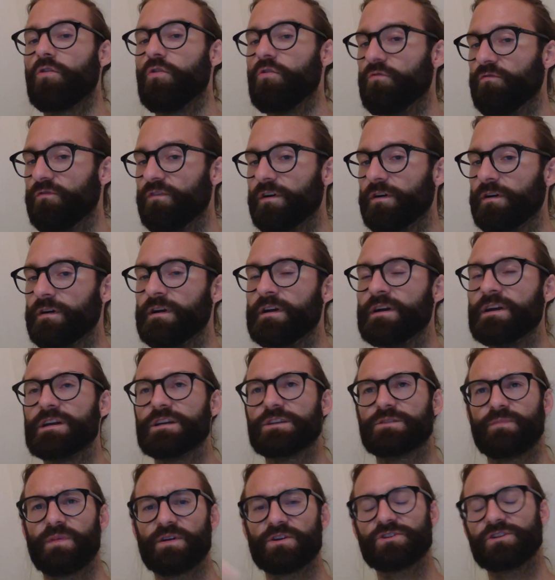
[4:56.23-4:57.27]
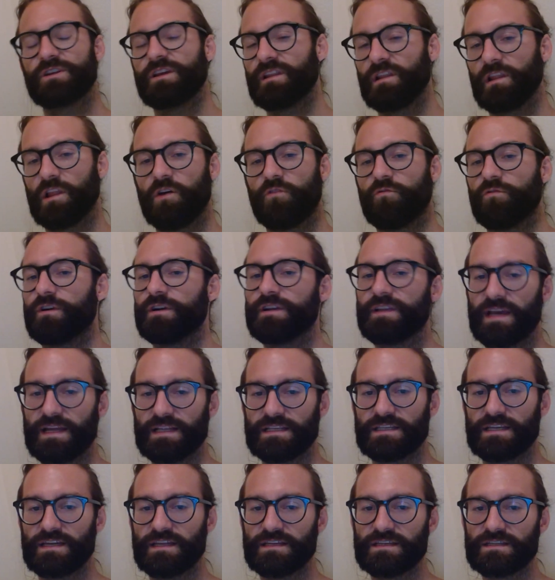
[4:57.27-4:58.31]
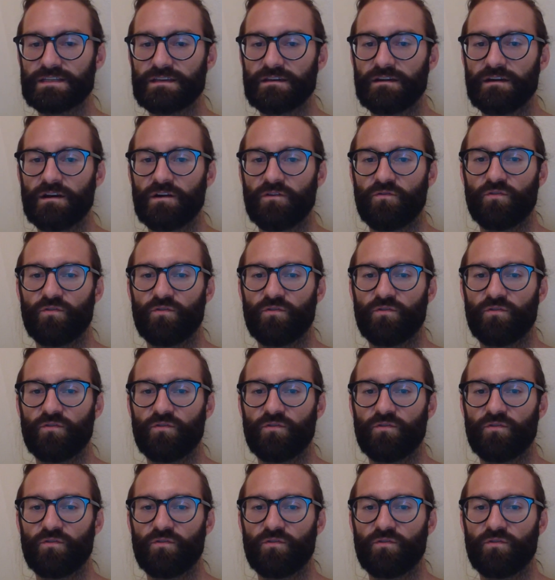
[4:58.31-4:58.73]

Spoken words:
over, especially at lower intensities,